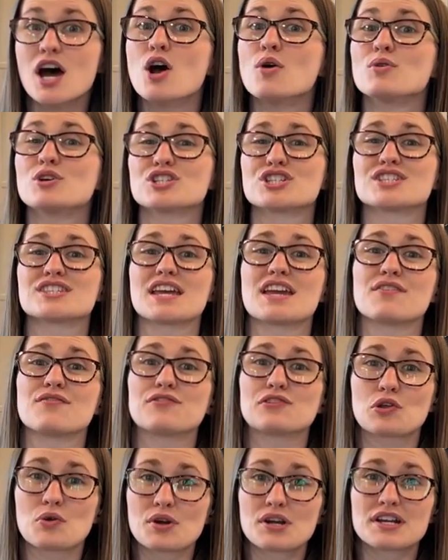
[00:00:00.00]
which is a
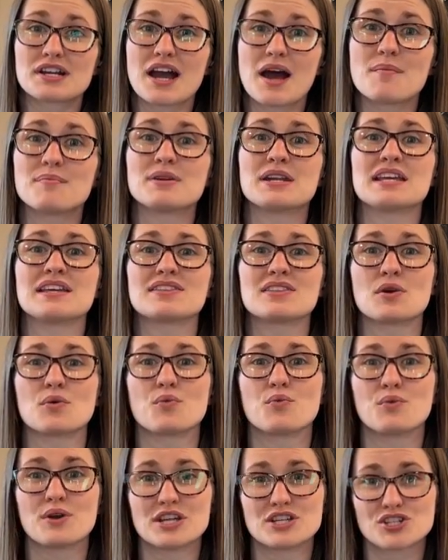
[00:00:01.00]
flooring company that
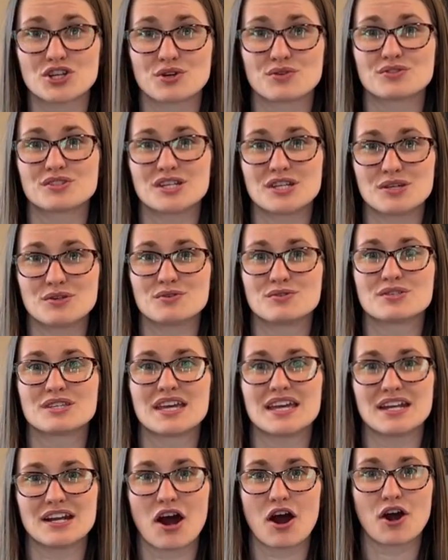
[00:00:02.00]
we chose to use
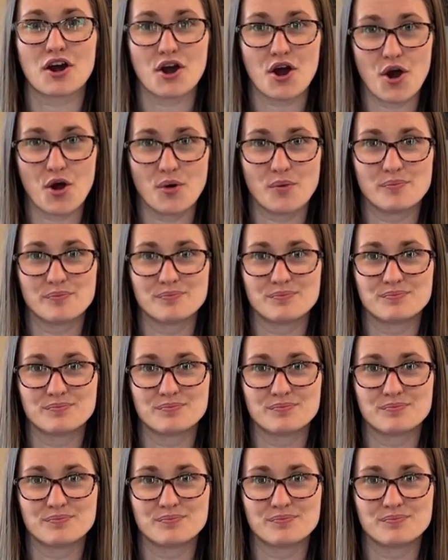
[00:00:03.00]
in our home.